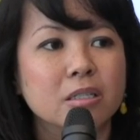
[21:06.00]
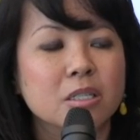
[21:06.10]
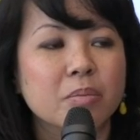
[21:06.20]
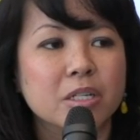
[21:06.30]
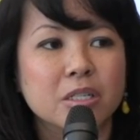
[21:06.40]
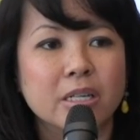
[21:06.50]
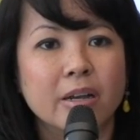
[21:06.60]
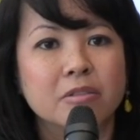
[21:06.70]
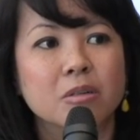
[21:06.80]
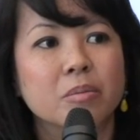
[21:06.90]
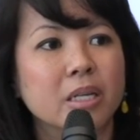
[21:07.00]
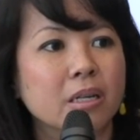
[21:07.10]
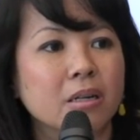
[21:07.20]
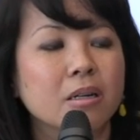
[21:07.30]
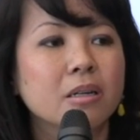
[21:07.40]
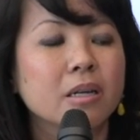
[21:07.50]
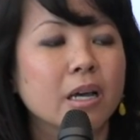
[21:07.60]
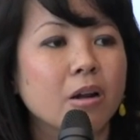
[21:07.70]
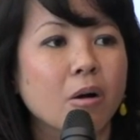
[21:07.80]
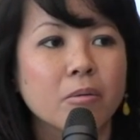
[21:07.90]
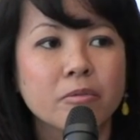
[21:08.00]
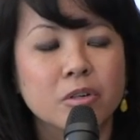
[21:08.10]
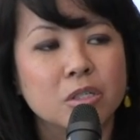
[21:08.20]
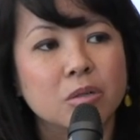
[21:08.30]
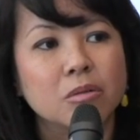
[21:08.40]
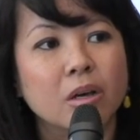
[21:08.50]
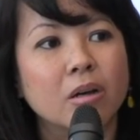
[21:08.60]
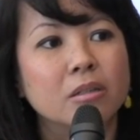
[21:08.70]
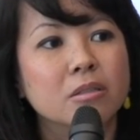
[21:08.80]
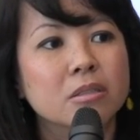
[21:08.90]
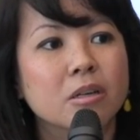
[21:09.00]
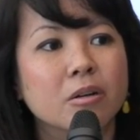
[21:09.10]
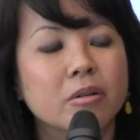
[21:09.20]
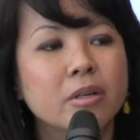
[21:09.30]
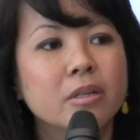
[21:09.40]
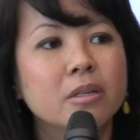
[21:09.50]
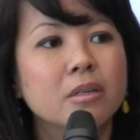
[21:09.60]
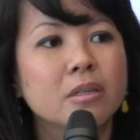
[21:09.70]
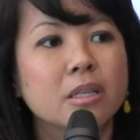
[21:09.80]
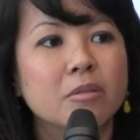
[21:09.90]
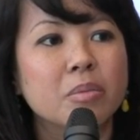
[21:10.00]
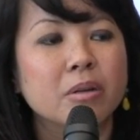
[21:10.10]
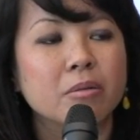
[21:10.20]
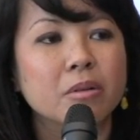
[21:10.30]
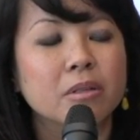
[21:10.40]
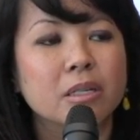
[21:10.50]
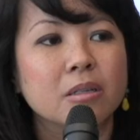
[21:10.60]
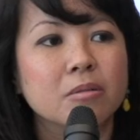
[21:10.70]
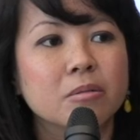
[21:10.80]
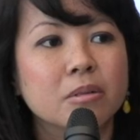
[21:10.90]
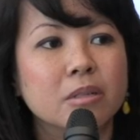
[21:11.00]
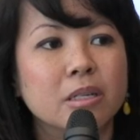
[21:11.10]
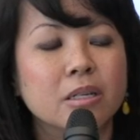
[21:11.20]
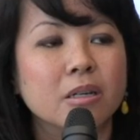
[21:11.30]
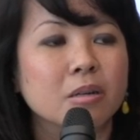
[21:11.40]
especially after being at home for so long. So they've been really, really,